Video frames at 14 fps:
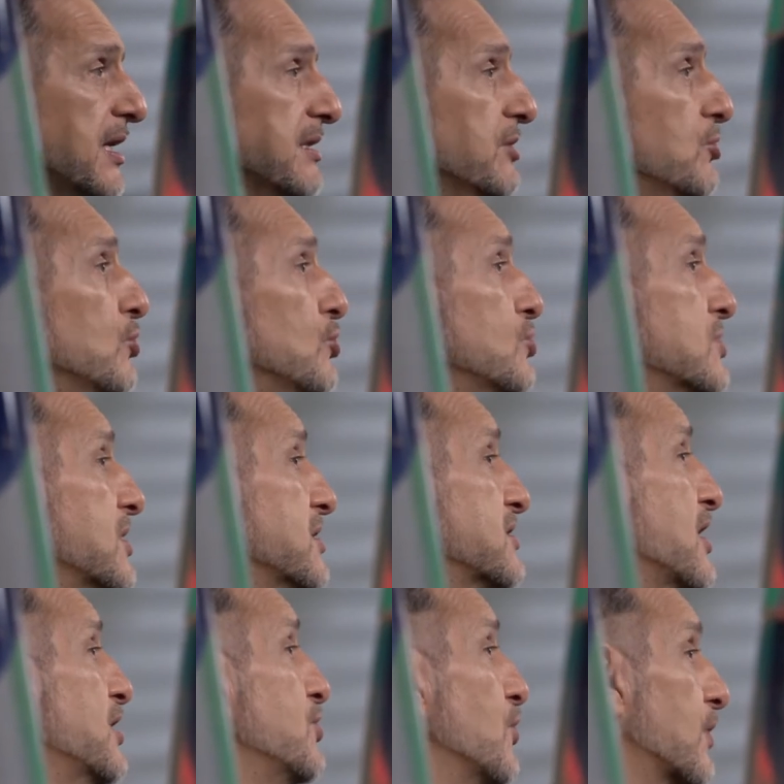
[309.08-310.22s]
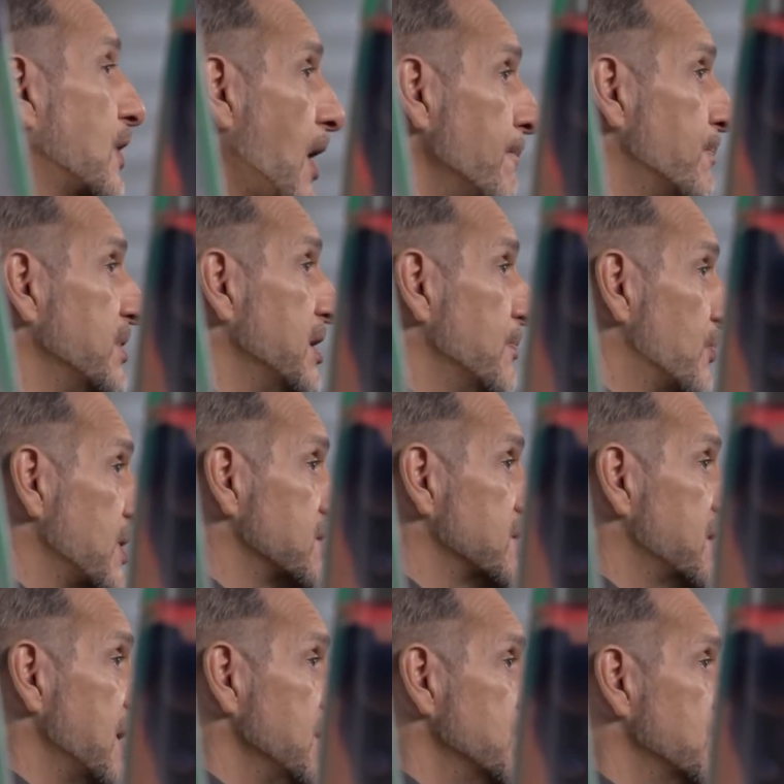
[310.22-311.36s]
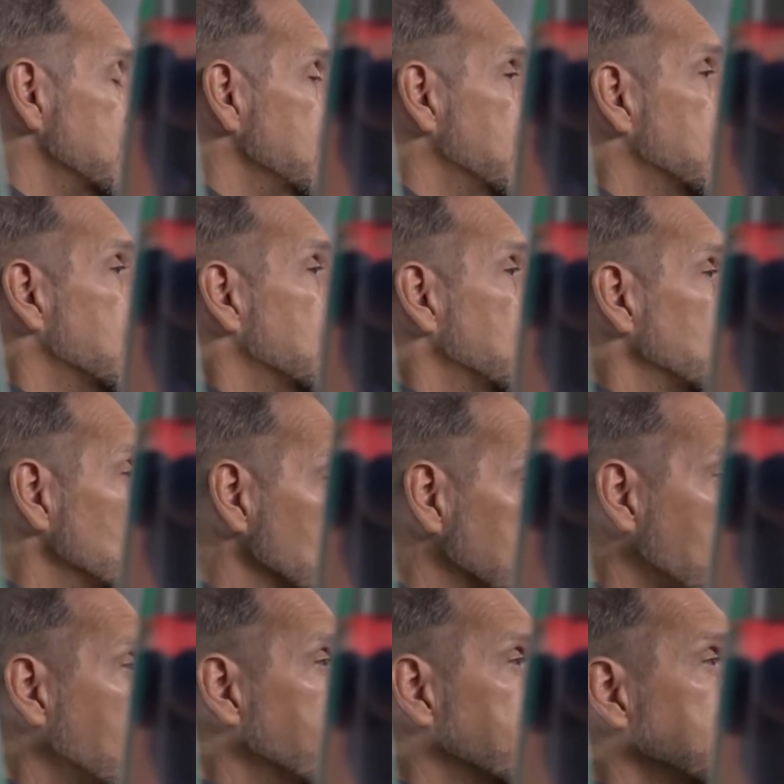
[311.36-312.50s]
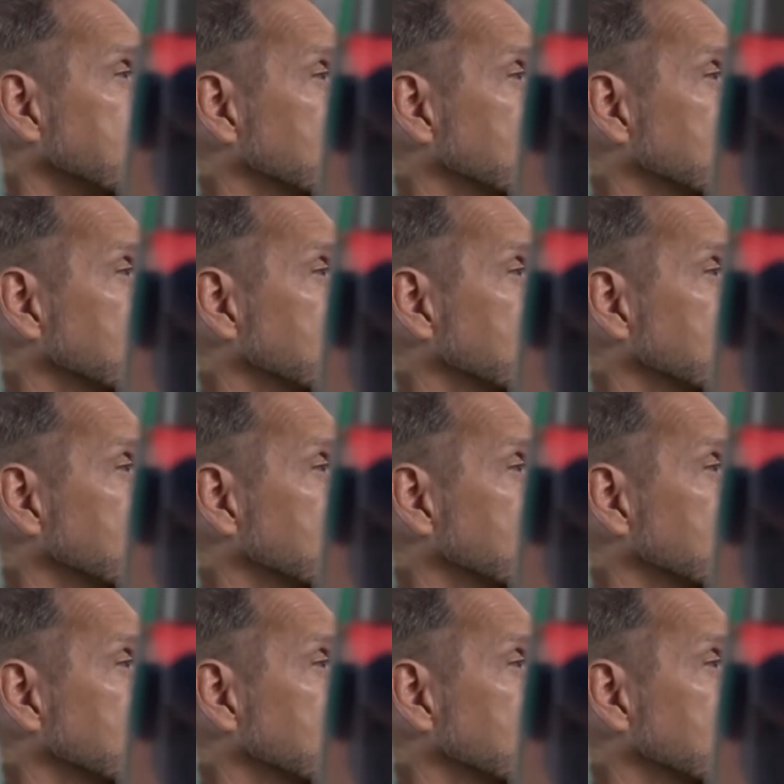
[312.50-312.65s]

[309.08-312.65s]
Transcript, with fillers: and then you use it inside your company presentation, your company